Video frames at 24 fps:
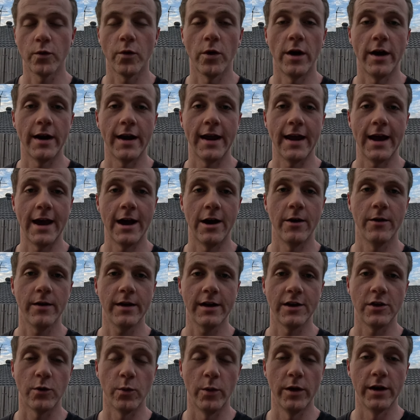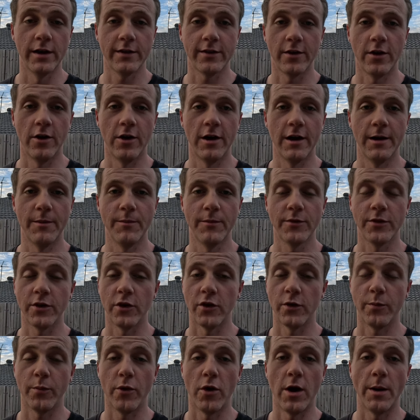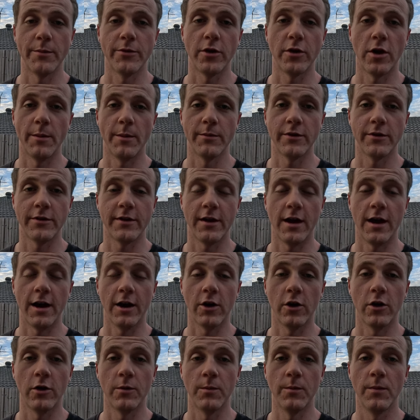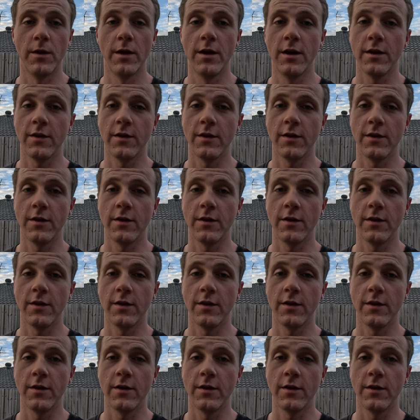Right now, it's winter time, so it's prime time to target them.